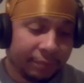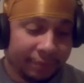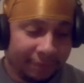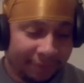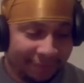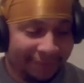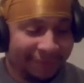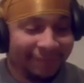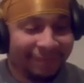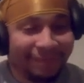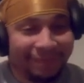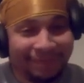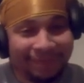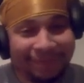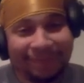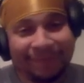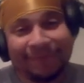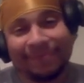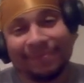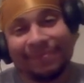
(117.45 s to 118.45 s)

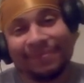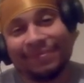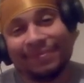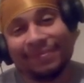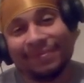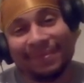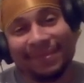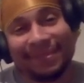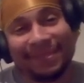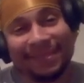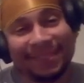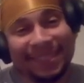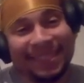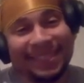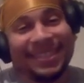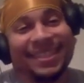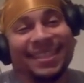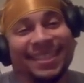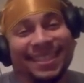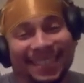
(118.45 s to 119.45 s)

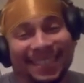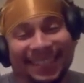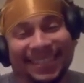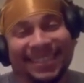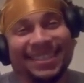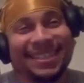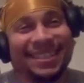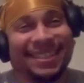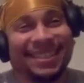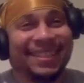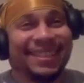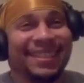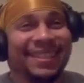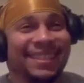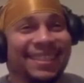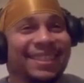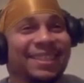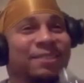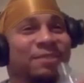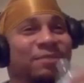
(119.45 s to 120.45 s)

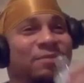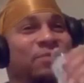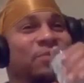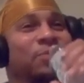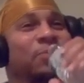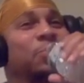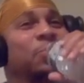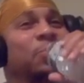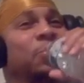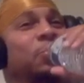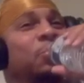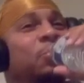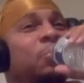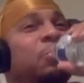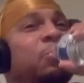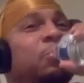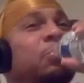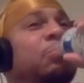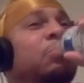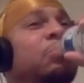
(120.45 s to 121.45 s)

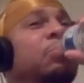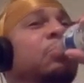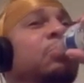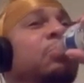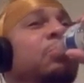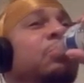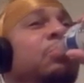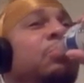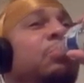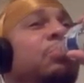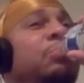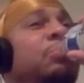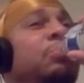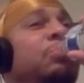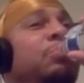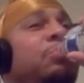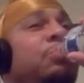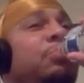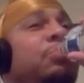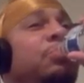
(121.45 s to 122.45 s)
(silent)